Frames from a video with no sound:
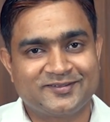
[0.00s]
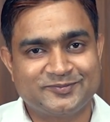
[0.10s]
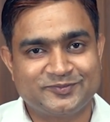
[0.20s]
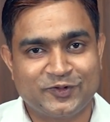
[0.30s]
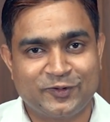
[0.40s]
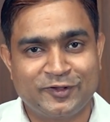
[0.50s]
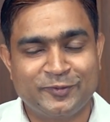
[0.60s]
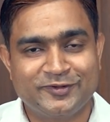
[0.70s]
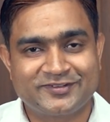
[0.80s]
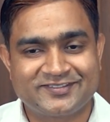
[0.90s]
Okay,
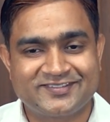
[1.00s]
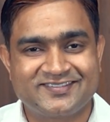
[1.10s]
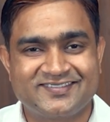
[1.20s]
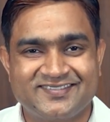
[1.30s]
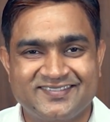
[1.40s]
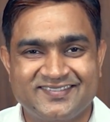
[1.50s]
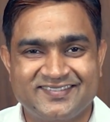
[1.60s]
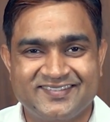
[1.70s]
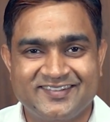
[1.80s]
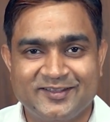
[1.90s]
all right, sir.
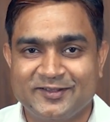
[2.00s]
Thank you.